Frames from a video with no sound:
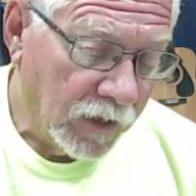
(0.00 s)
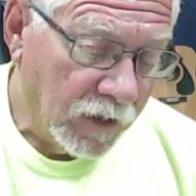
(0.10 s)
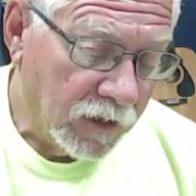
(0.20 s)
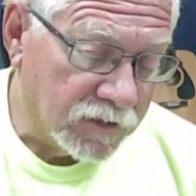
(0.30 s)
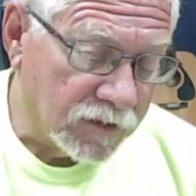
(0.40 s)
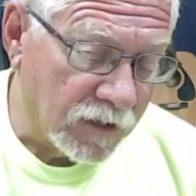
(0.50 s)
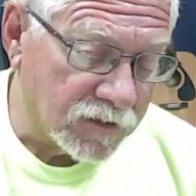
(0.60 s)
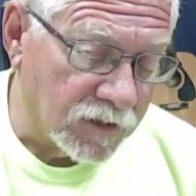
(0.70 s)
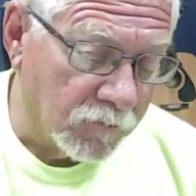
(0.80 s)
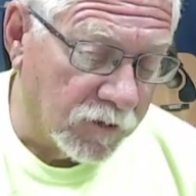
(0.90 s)
He sent
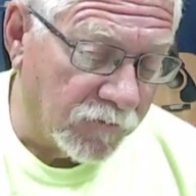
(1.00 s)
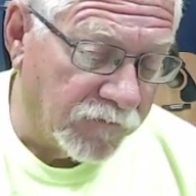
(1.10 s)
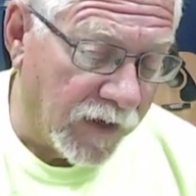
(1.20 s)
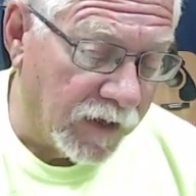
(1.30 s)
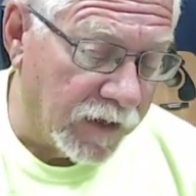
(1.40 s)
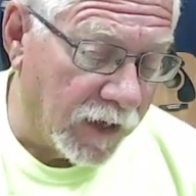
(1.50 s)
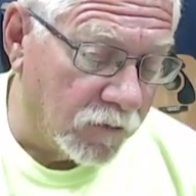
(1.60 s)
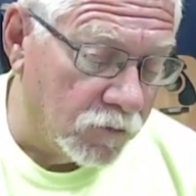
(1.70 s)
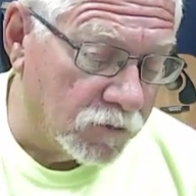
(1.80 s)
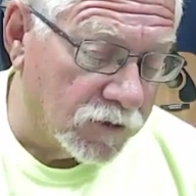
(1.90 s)
someone to find out
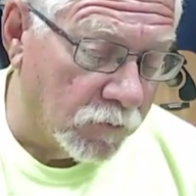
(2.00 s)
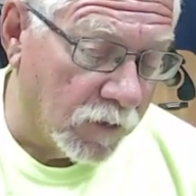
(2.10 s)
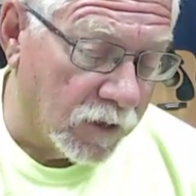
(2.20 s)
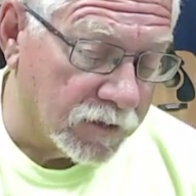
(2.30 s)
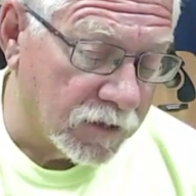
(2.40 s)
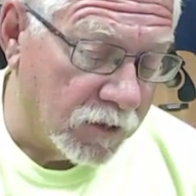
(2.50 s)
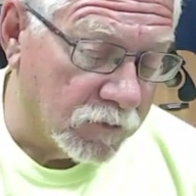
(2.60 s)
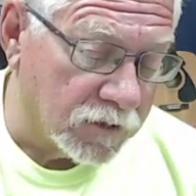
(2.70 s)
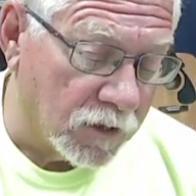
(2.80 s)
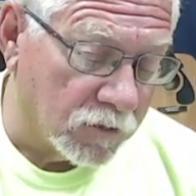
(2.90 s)
who she was, and he
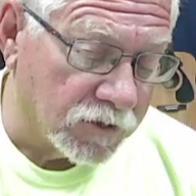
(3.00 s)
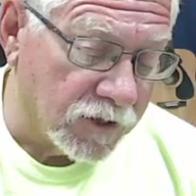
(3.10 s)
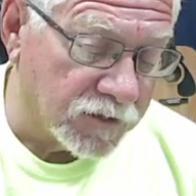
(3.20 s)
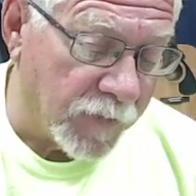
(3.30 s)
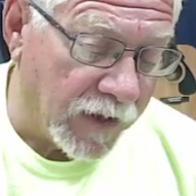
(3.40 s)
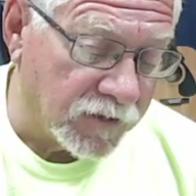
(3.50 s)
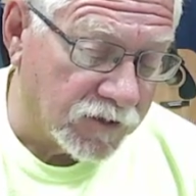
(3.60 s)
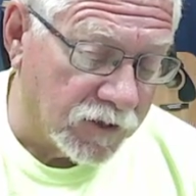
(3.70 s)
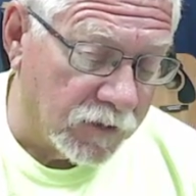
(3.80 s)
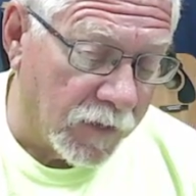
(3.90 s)
was told she is
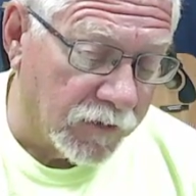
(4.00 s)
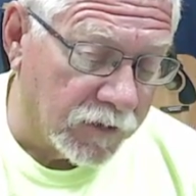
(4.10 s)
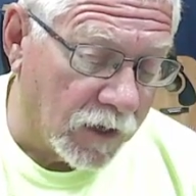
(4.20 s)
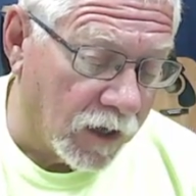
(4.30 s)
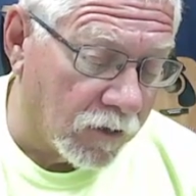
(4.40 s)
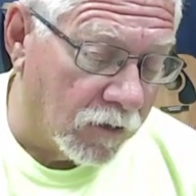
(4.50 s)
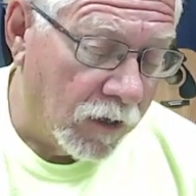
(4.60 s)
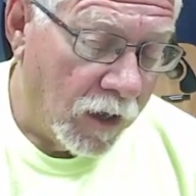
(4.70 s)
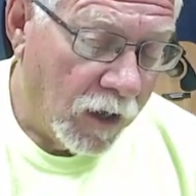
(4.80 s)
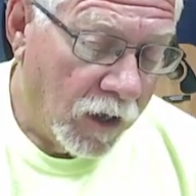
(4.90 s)
Bathsheba, the daughter
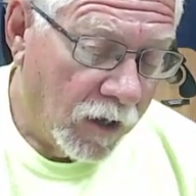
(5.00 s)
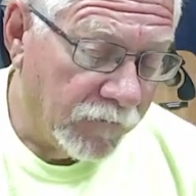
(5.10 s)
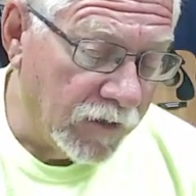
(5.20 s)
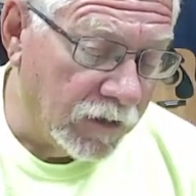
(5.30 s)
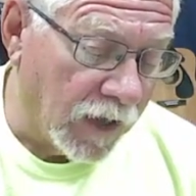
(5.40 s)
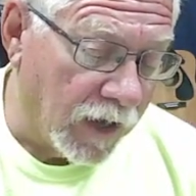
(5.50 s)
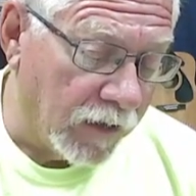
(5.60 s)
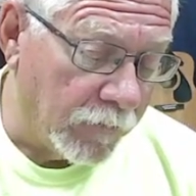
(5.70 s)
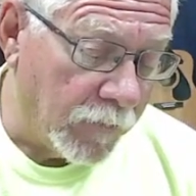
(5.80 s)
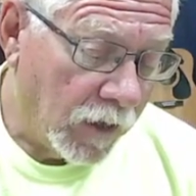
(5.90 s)
of
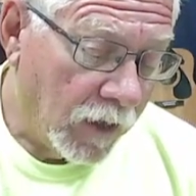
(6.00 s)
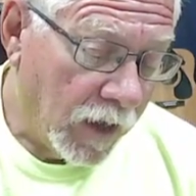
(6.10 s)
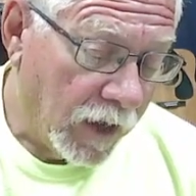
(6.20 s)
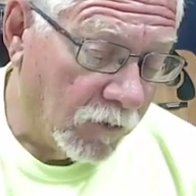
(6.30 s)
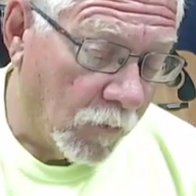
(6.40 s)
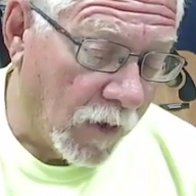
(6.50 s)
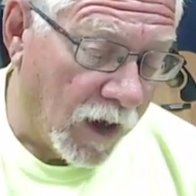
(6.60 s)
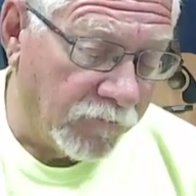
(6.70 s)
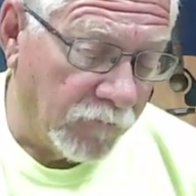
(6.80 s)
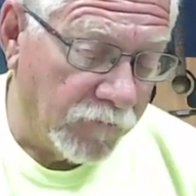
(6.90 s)
Eliam, and the
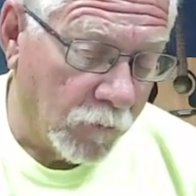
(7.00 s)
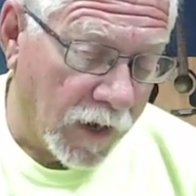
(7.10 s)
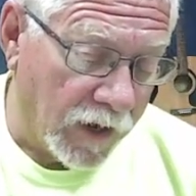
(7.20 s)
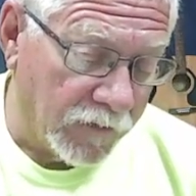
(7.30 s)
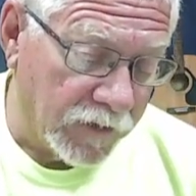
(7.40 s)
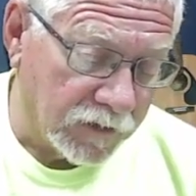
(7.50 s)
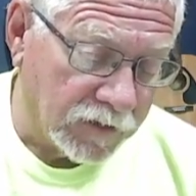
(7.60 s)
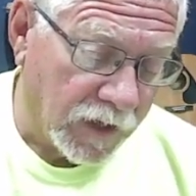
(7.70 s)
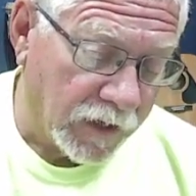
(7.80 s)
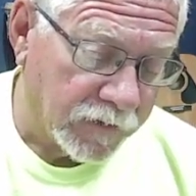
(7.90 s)
wife of Uriah the
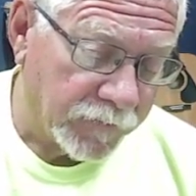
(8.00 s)
Hittite.